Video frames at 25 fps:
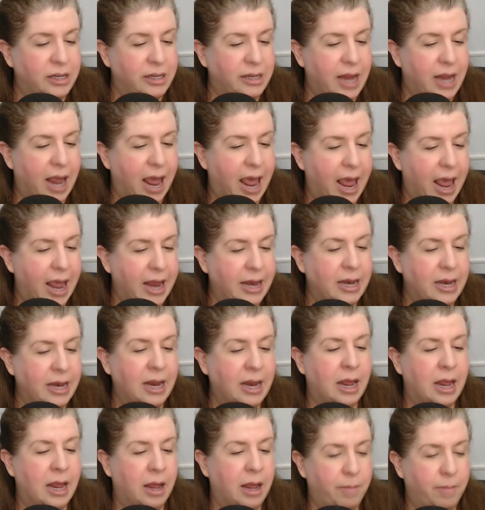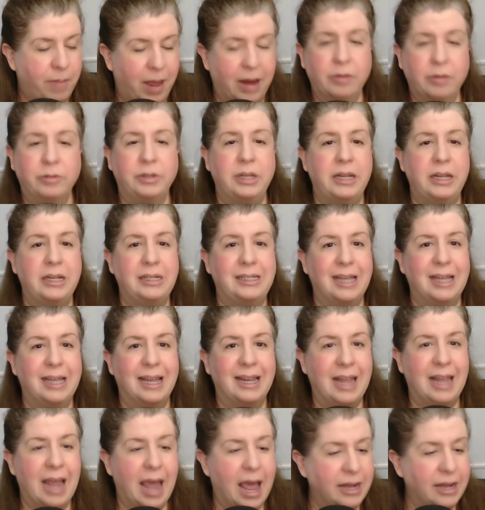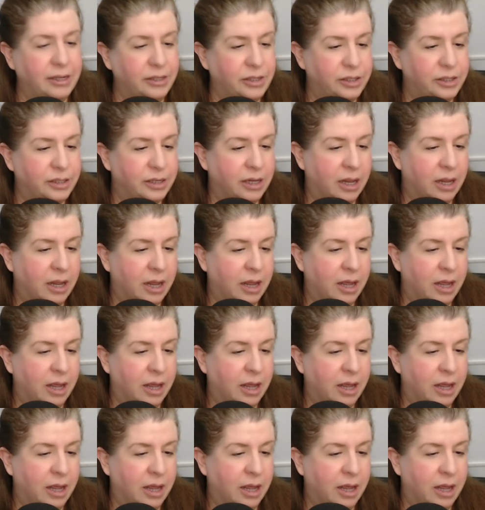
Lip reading: 10 penalties against.